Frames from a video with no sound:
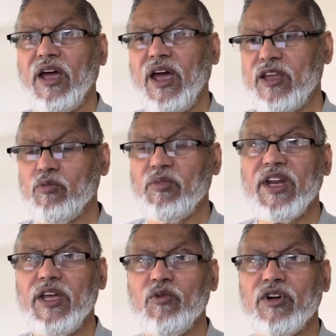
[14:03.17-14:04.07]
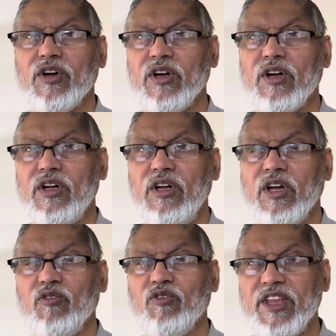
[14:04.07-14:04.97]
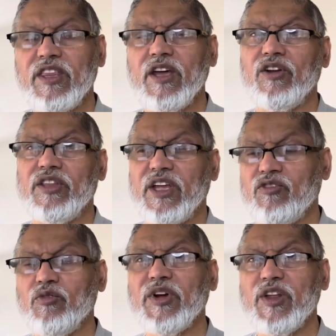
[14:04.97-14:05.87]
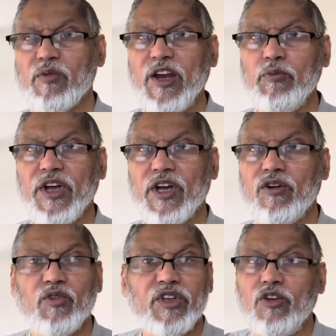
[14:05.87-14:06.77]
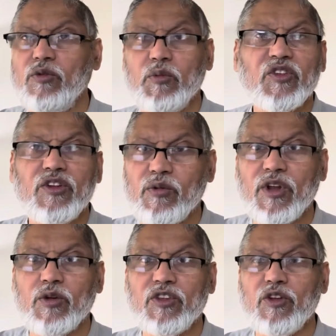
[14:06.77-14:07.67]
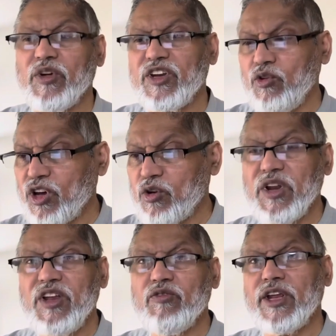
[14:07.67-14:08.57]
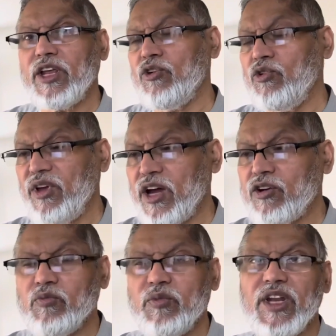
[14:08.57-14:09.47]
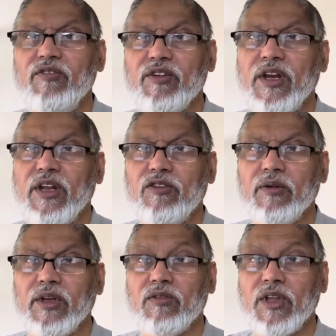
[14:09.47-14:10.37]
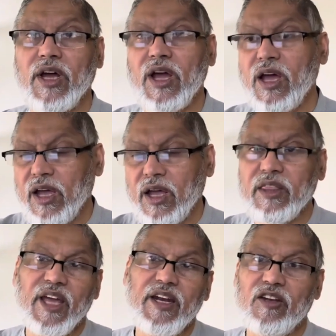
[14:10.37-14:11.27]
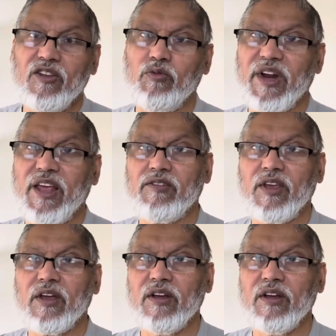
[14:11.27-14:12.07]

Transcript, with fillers: as a believer with the thought that somebody might be hurt, which could be Muslim, non-Muslim, but you are a believer and doing out of belief in Allah subhanahu wa ta'ala, then it is blessing.